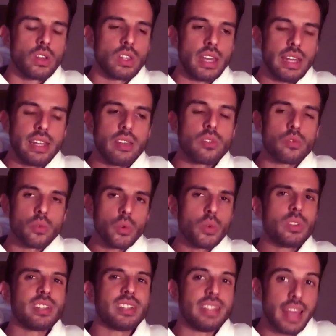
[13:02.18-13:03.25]
getting through
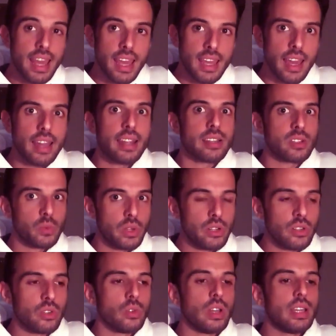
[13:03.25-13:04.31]
the day. And I swear
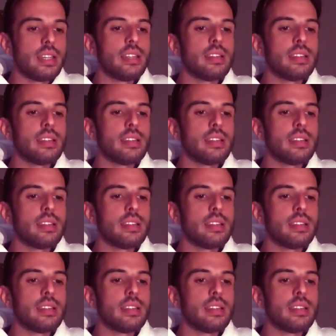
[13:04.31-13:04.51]
to you, it